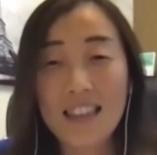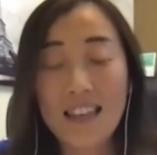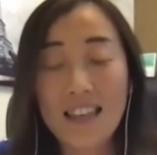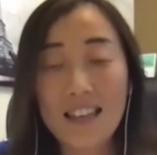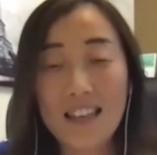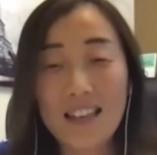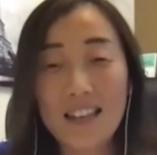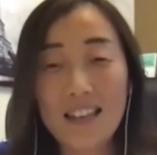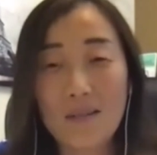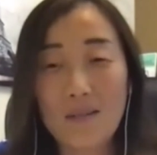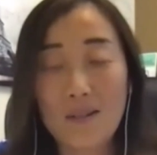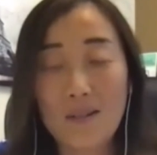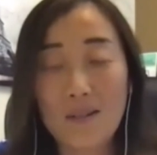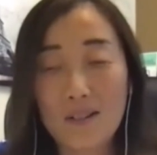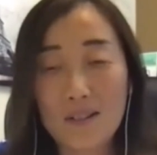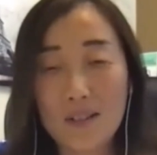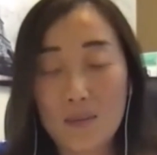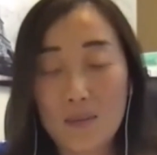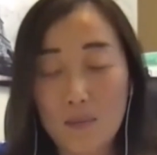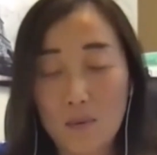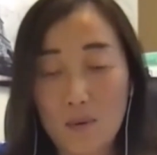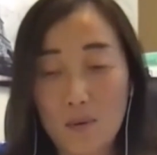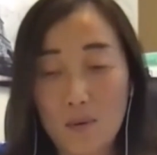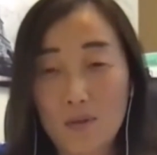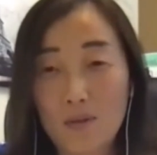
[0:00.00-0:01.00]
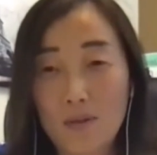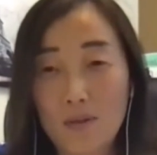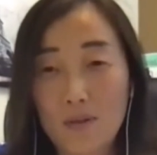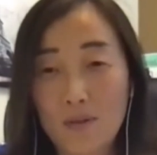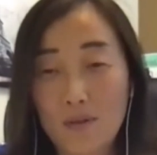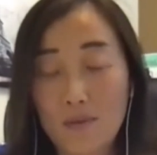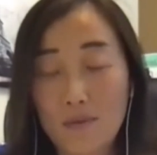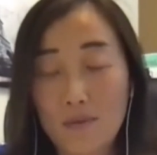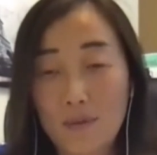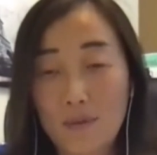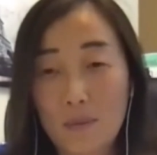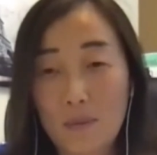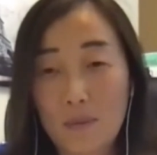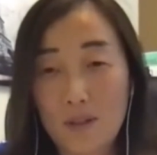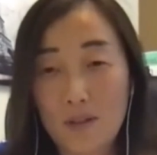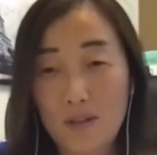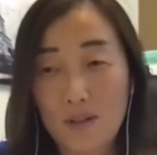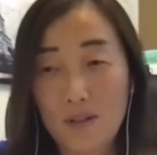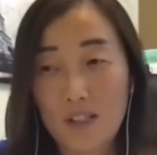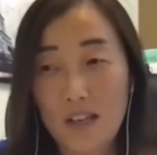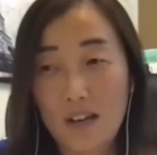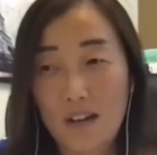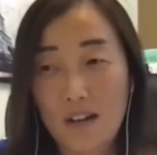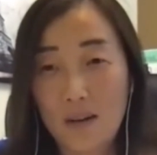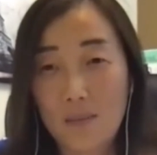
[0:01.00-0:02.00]
it was important for me to
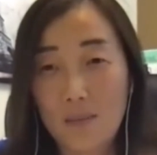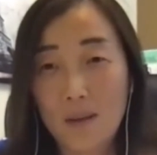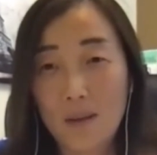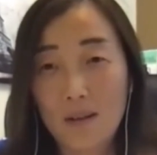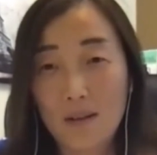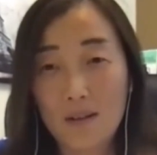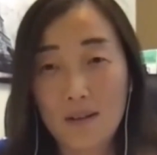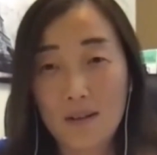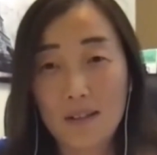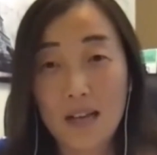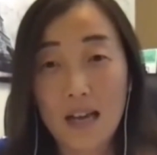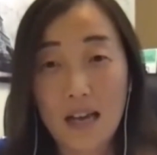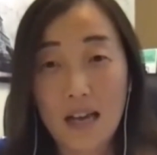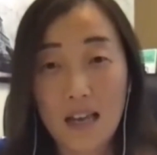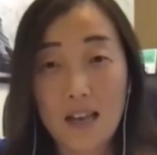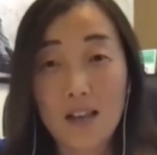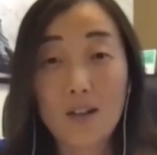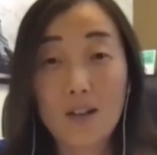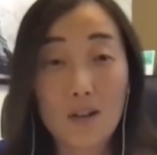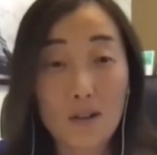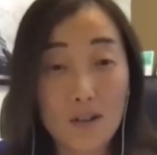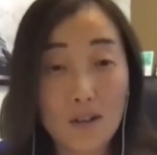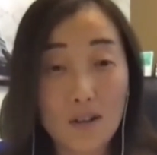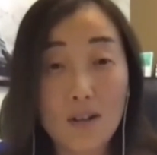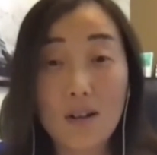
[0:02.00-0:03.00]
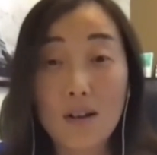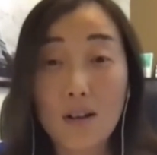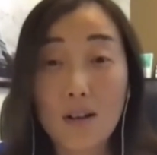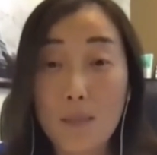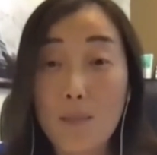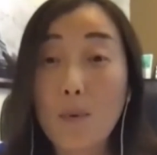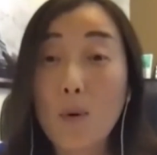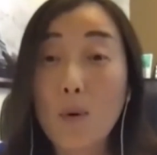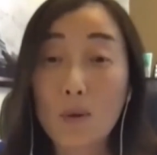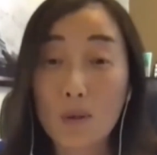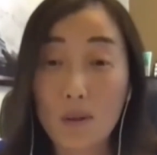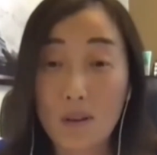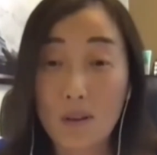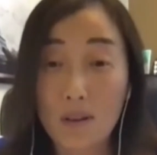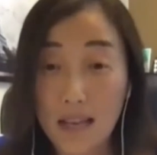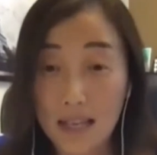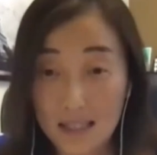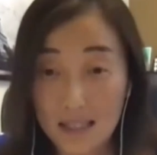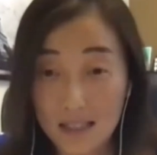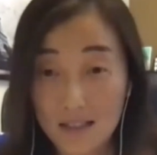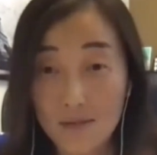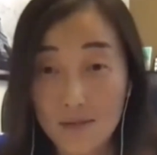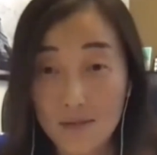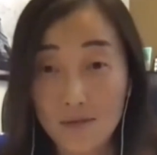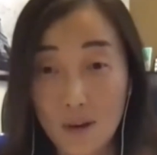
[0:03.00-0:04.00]
share it because I learned an important
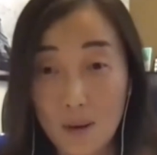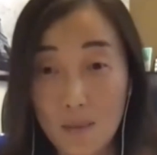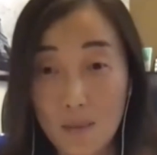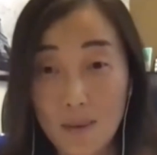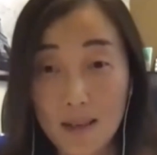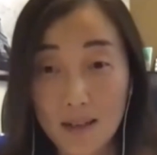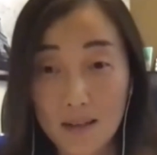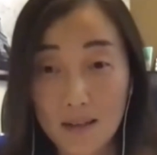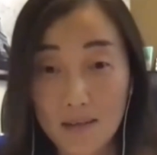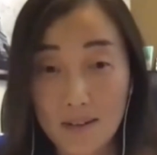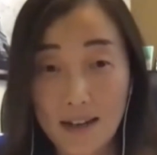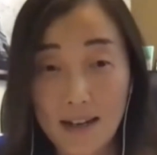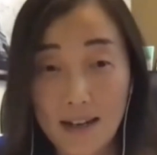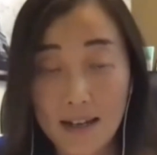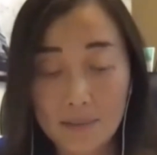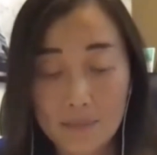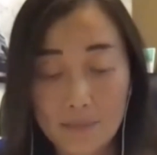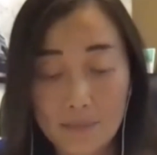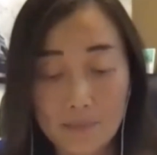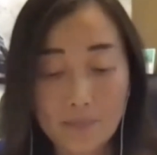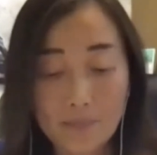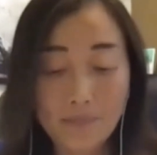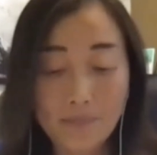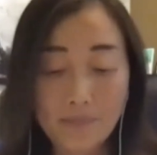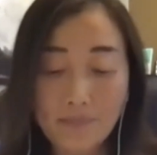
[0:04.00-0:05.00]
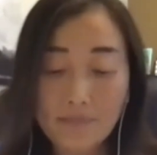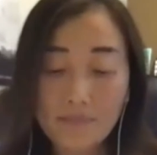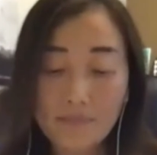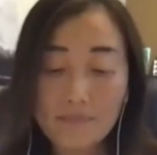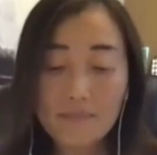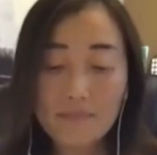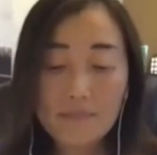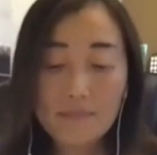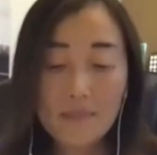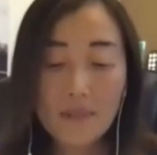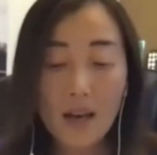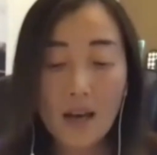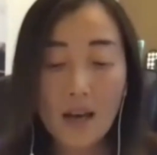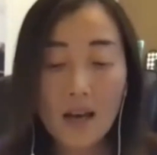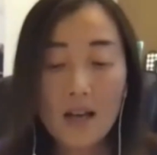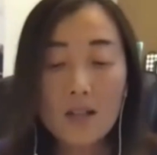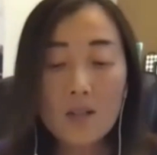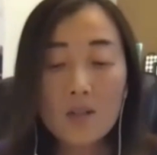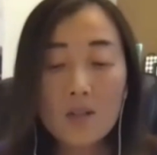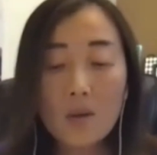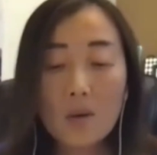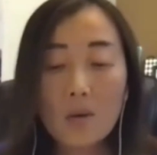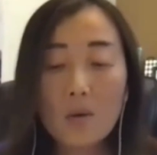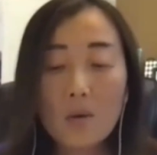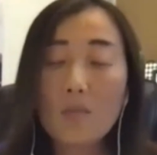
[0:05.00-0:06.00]
lesson from it, right?
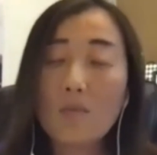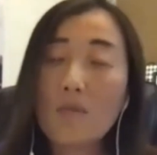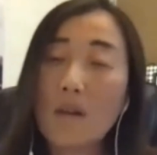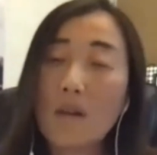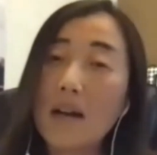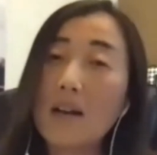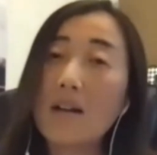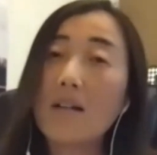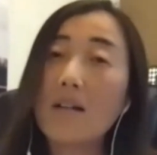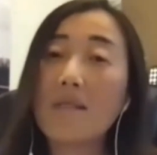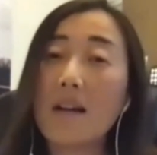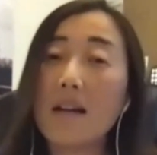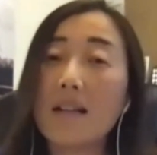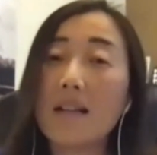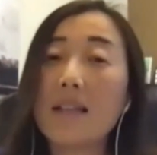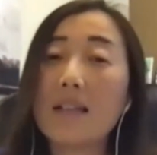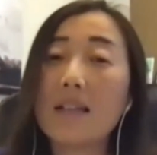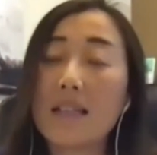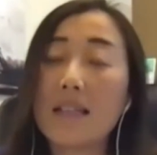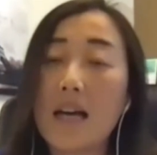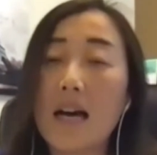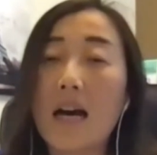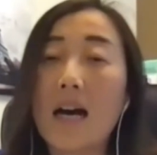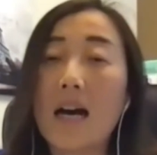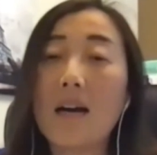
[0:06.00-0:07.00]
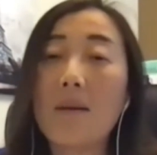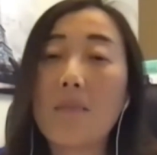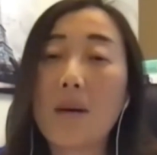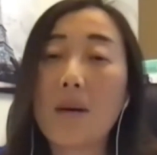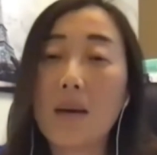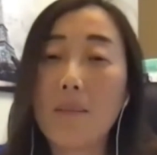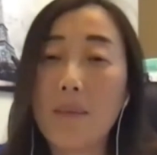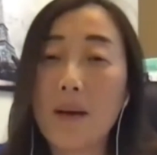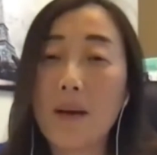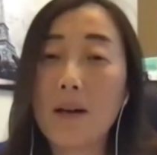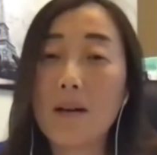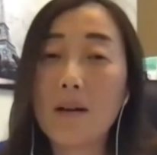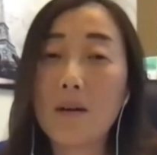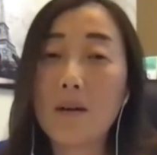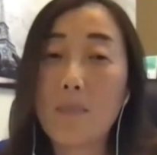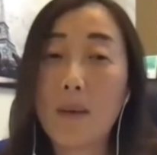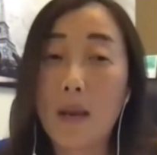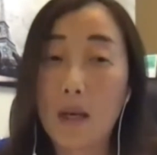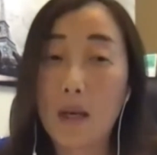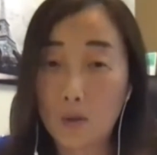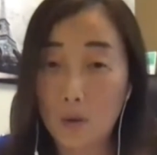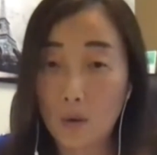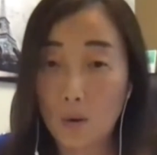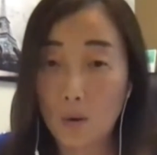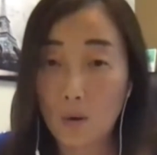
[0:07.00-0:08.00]
So right around that time, I met a
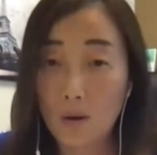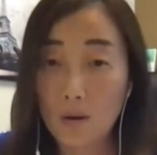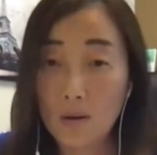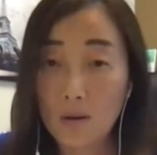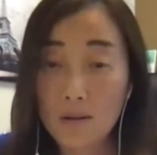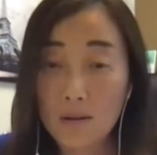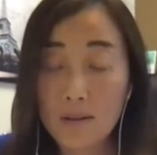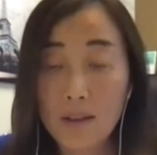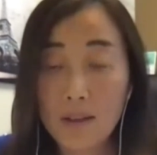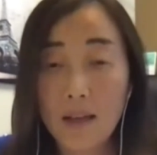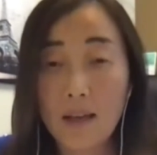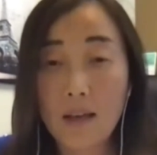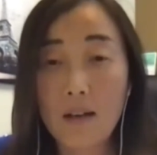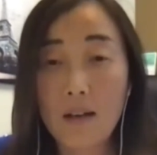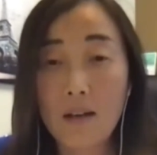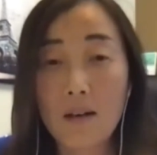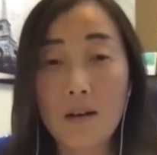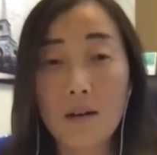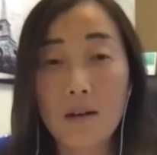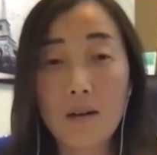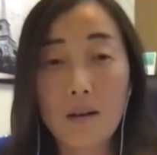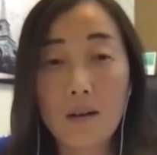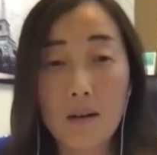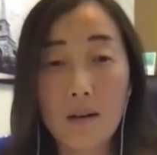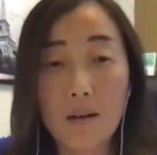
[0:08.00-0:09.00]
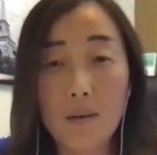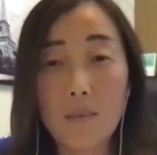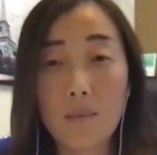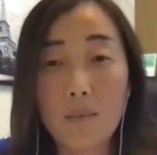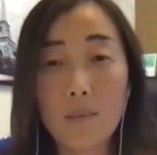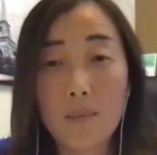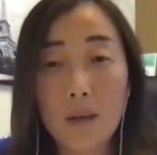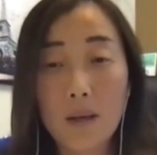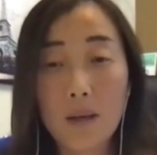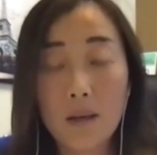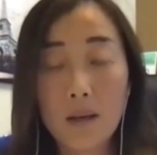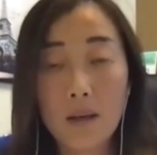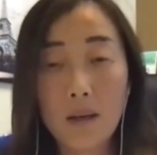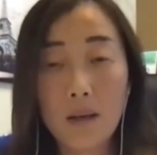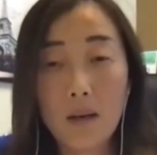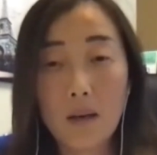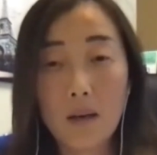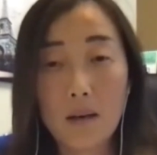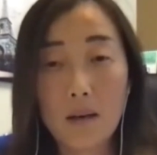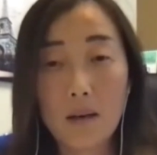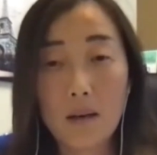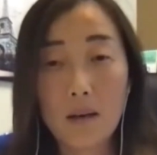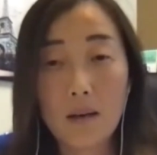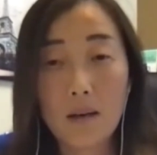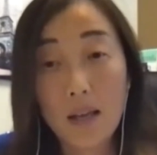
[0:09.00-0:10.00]
mentor and
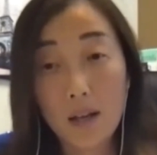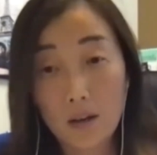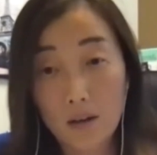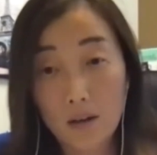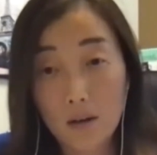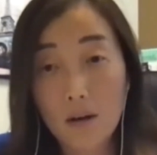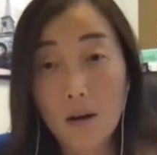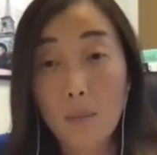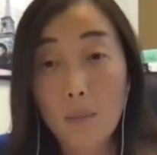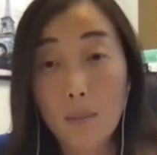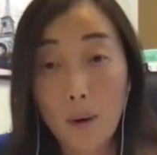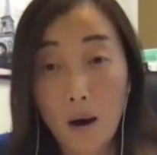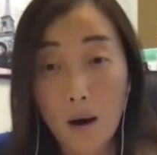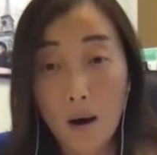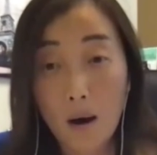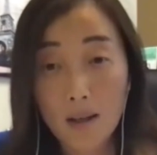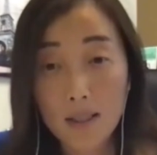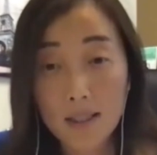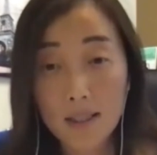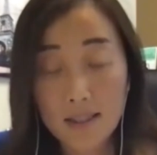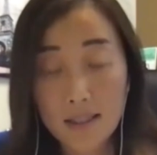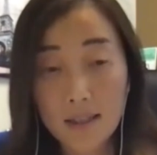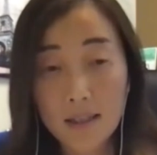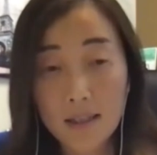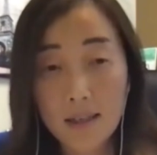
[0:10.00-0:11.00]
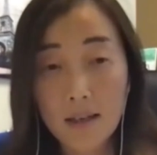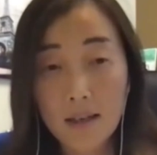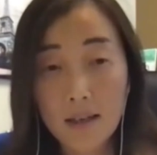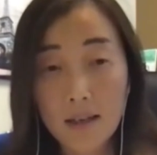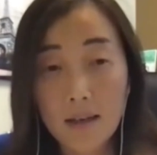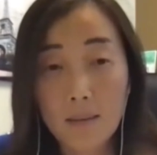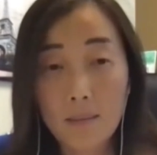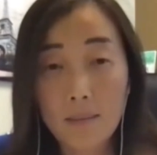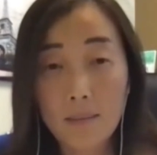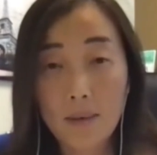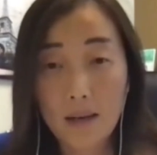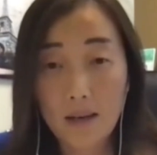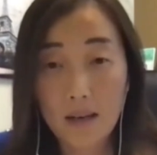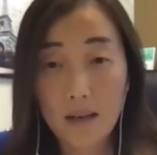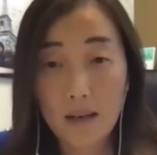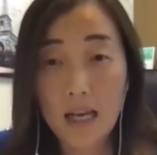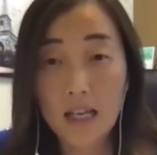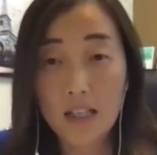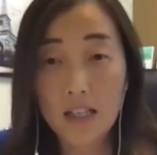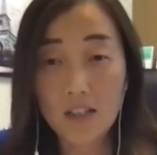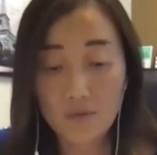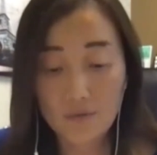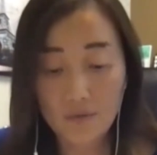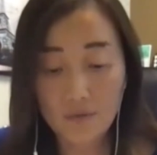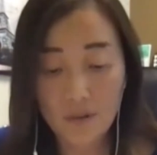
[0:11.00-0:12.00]
later a boss at a
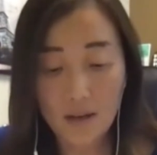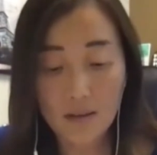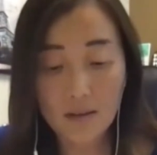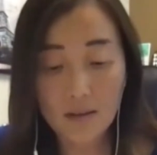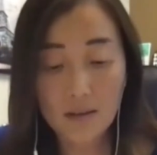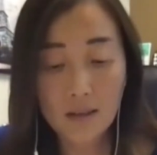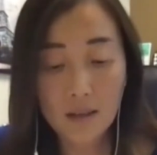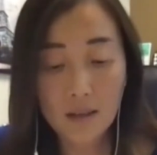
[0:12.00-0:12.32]
hedge fund